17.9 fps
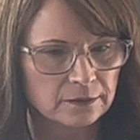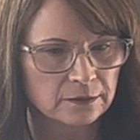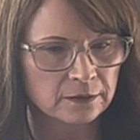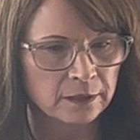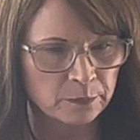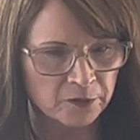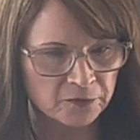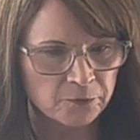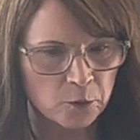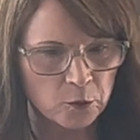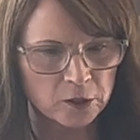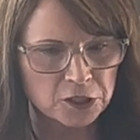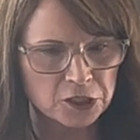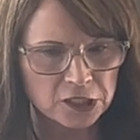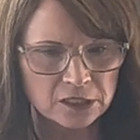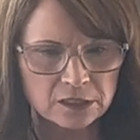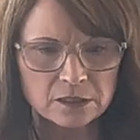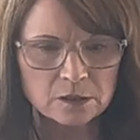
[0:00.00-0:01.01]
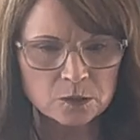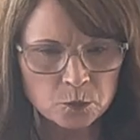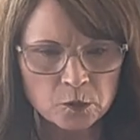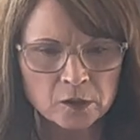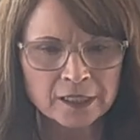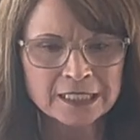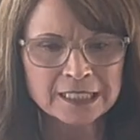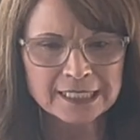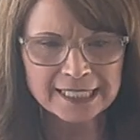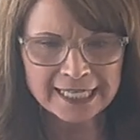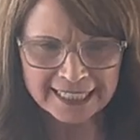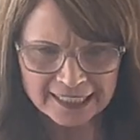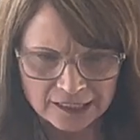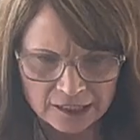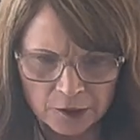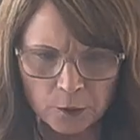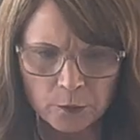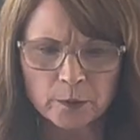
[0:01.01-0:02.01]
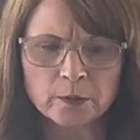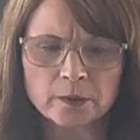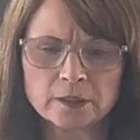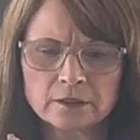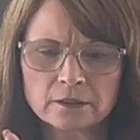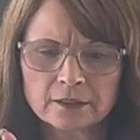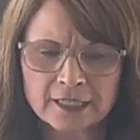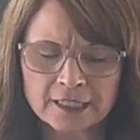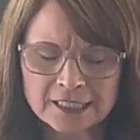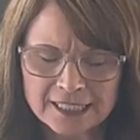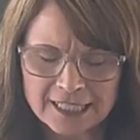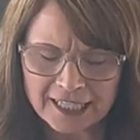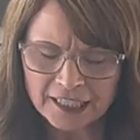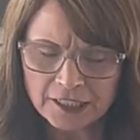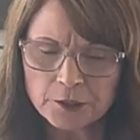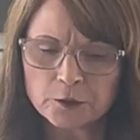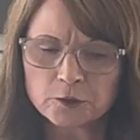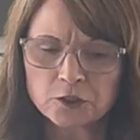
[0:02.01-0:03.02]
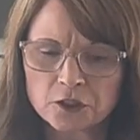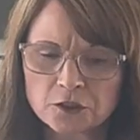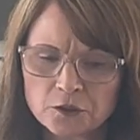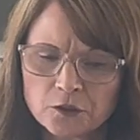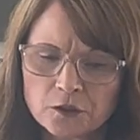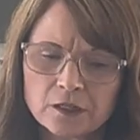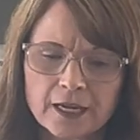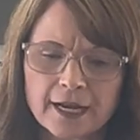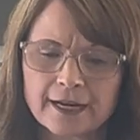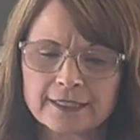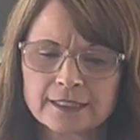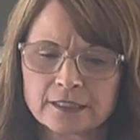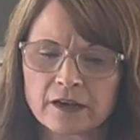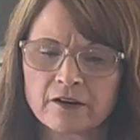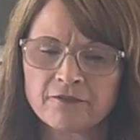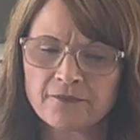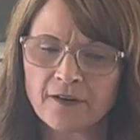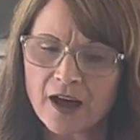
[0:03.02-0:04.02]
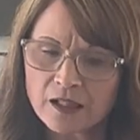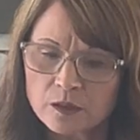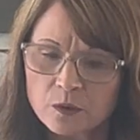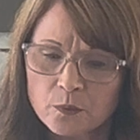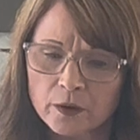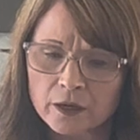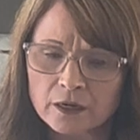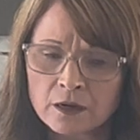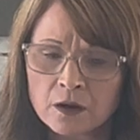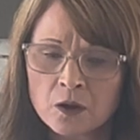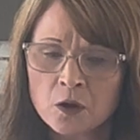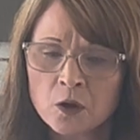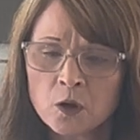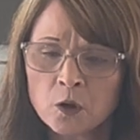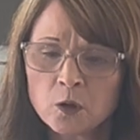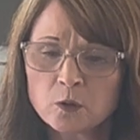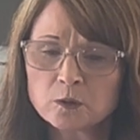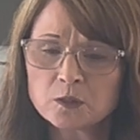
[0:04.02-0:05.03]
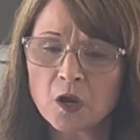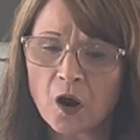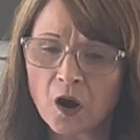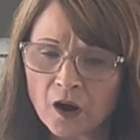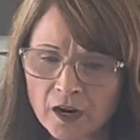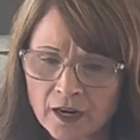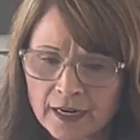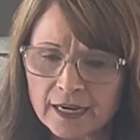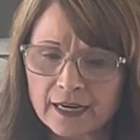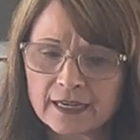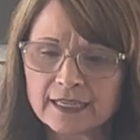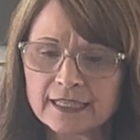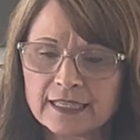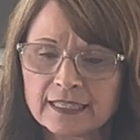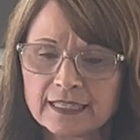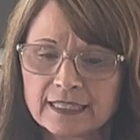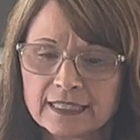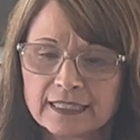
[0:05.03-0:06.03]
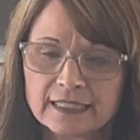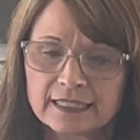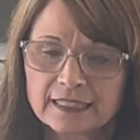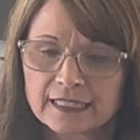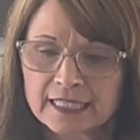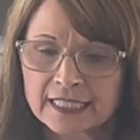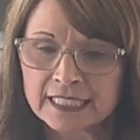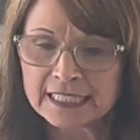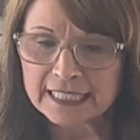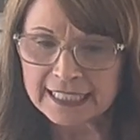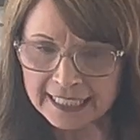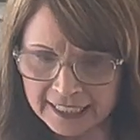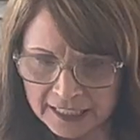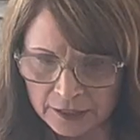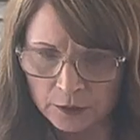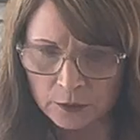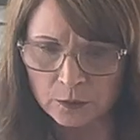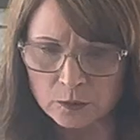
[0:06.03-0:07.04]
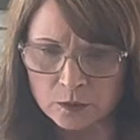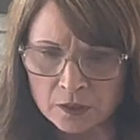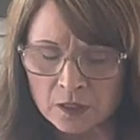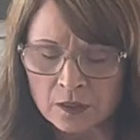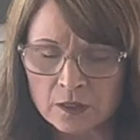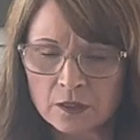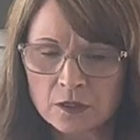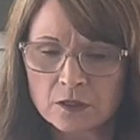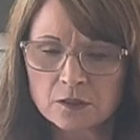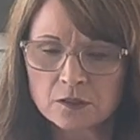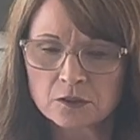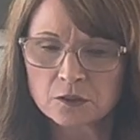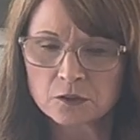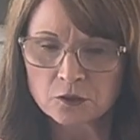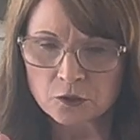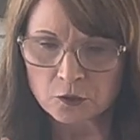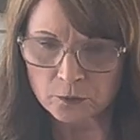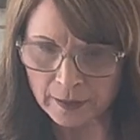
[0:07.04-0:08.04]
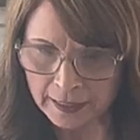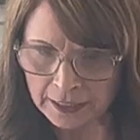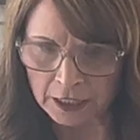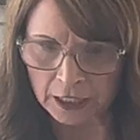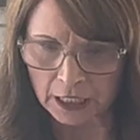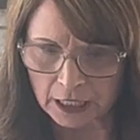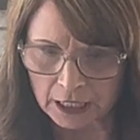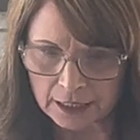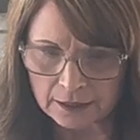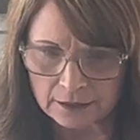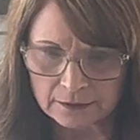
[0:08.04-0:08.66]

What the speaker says: Number 4, Jesus will continue to utilize a follower whose heart continues to surrender.